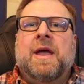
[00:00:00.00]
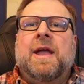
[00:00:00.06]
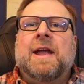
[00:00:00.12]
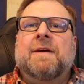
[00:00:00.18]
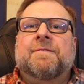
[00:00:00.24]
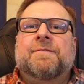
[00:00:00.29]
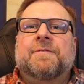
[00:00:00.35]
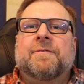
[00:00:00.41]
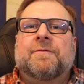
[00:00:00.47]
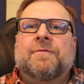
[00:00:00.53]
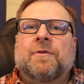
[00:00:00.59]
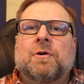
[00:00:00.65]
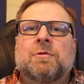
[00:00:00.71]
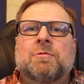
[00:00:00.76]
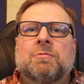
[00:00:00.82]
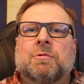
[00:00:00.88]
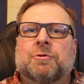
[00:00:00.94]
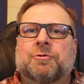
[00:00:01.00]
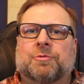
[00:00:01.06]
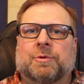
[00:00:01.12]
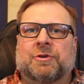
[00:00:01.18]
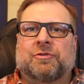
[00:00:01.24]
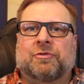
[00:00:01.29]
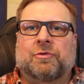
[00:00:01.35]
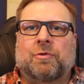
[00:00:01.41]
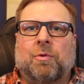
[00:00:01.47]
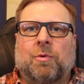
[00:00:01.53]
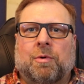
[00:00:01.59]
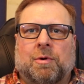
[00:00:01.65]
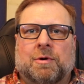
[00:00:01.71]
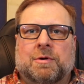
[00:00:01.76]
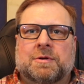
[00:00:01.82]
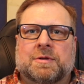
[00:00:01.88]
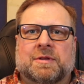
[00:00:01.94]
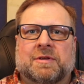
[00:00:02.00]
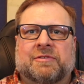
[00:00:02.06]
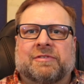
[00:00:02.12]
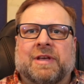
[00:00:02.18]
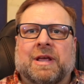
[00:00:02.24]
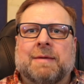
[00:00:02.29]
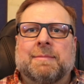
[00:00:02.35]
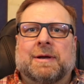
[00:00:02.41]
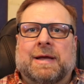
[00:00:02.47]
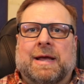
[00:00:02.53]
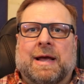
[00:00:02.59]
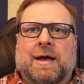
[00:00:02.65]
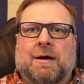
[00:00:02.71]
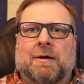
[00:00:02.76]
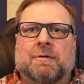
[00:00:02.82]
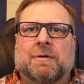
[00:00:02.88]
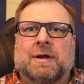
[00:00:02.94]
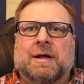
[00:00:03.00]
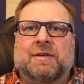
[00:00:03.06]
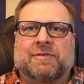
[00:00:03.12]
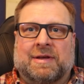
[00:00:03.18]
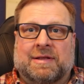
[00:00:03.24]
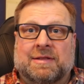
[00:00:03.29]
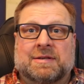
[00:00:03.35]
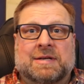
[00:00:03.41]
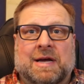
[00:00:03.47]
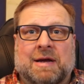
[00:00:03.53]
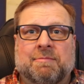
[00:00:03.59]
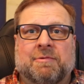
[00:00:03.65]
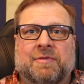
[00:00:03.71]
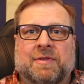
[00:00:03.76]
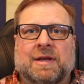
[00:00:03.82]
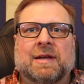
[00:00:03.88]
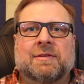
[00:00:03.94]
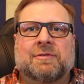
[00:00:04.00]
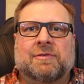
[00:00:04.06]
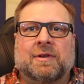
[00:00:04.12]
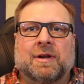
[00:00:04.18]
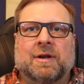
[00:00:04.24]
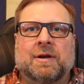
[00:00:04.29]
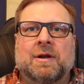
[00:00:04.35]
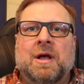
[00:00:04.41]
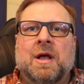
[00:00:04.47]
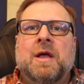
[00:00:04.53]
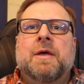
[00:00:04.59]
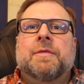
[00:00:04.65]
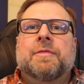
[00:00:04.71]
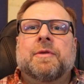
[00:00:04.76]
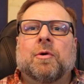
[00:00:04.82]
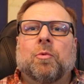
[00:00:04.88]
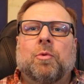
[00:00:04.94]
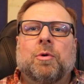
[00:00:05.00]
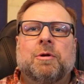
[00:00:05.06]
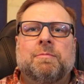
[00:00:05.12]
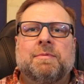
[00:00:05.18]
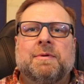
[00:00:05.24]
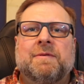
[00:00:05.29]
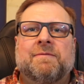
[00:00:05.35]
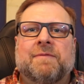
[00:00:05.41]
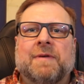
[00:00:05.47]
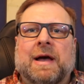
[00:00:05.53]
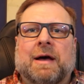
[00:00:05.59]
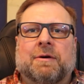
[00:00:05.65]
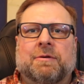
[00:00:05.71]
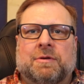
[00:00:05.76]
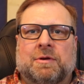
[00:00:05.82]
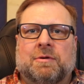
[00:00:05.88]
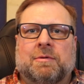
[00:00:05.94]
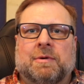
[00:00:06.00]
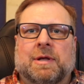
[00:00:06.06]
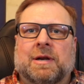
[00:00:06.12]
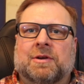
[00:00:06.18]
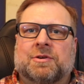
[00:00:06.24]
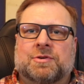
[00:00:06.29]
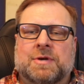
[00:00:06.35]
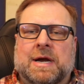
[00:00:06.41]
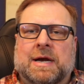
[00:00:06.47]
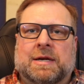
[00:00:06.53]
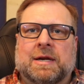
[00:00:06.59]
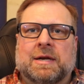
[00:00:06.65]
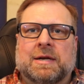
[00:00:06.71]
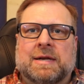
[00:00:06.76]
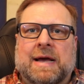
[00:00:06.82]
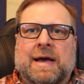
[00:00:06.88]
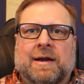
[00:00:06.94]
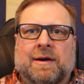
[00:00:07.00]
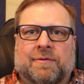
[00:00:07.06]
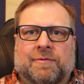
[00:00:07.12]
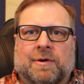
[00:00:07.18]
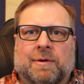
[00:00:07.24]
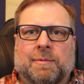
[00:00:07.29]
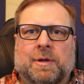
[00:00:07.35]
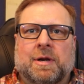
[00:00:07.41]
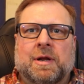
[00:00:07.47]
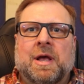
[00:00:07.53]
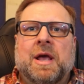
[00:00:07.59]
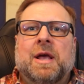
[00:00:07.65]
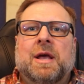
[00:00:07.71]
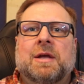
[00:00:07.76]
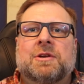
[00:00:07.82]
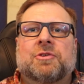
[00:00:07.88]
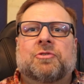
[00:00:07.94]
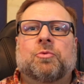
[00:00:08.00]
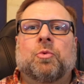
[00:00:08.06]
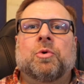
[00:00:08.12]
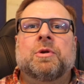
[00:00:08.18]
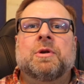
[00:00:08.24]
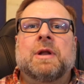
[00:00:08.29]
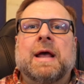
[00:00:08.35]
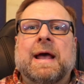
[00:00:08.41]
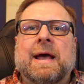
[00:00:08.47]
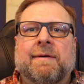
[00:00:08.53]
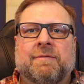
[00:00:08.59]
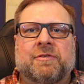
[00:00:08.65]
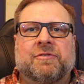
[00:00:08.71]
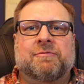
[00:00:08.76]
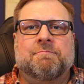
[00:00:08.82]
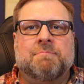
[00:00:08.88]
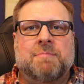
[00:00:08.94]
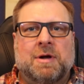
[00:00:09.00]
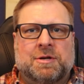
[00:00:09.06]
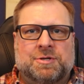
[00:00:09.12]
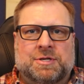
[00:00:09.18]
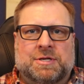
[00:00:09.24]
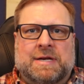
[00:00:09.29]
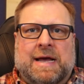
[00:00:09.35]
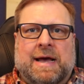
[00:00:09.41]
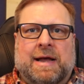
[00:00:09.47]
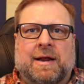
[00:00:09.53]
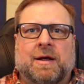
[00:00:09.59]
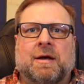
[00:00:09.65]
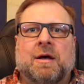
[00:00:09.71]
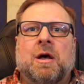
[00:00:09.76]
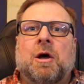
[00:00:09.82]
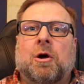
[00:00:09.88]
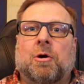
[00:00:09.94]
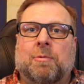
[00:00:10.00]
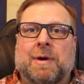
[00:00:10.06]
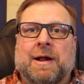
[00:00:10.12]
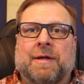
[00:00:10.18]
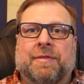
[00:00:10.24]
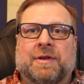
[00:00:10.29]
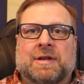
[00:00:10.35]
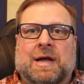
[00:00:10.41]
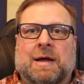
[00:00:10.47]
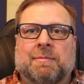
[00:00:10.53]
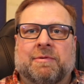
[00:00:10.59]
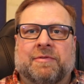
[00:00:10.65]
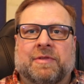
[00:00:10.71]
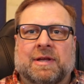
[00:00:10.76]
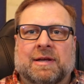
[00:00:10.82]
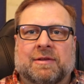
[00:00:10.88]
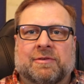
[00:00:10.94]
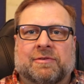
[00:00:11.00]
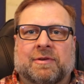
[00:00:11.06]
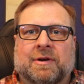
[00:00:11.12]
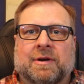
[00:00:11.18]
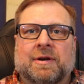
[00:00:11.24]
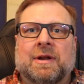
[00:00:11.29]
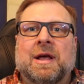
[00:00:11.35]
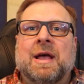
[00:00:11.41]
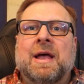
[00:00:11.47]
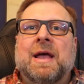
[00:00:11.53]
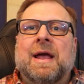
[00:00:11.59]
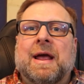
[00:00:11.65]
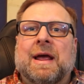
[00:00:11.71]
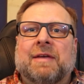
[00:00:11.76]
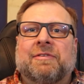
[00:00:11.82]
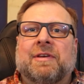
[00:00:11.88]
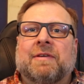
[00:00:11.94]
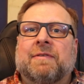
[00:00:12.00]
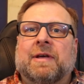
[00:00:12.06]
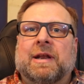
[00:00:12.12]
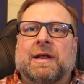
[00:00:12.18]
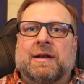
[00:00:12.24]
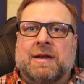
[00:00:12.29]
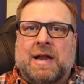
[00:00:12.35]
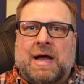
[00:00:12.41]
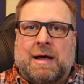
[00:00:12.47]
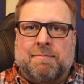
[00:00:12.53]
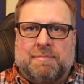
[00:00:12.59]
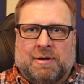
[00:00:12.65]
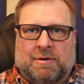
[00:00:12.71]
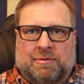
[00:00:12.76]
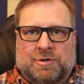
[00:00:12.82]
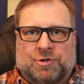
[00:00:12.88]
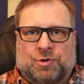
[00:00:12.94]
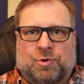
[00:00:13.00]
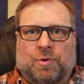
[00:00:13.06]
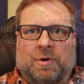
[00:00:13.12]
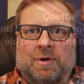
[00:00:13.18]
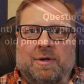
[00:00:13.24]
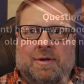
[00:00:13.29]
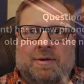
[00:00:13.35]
If the phone was restored to the same account as at the time of the incident, there would be value in extracting data from it. It just wouldn't have as much data around the time of the incident as if it had not been restored.